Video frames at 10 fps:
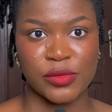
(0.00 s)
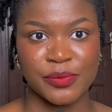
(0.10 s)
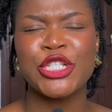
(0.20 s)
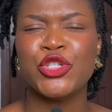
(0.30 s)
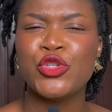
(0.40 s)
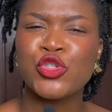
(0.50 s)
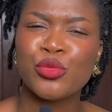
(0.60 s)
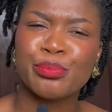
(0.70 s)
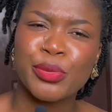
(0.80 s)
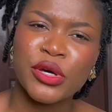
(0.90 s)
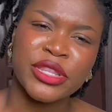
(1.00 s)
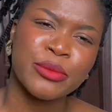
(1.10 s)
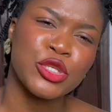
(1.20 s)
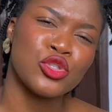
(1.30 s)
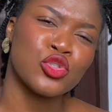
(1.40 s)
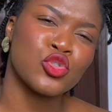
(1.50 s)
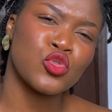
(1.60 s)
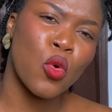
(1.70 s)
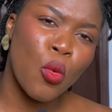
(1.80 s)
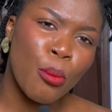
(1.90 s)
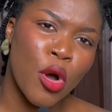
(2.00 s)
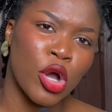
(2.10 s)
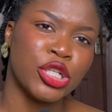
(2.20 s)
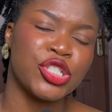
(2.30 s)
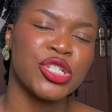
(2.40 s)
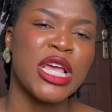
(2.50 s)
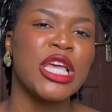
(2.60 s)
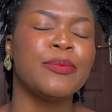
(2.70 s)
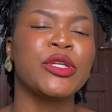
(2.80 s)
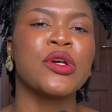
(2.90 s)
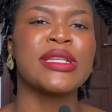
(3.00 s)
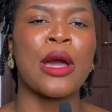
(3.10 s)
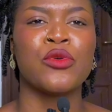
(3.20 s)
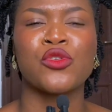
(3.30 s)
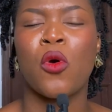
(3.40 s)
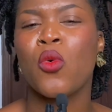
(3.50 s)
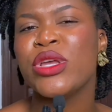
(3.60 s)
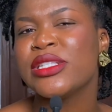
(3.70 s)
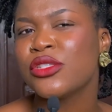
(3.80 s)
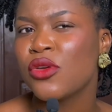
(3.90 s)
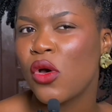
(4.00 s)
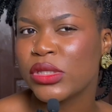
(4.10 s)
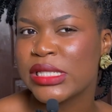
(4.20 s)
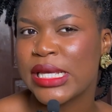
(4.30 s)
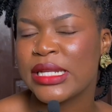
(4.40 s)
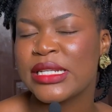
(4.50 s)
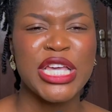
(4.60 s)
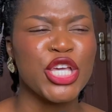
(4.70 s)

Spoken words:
It used to bother me so much because I was taunted. taunted.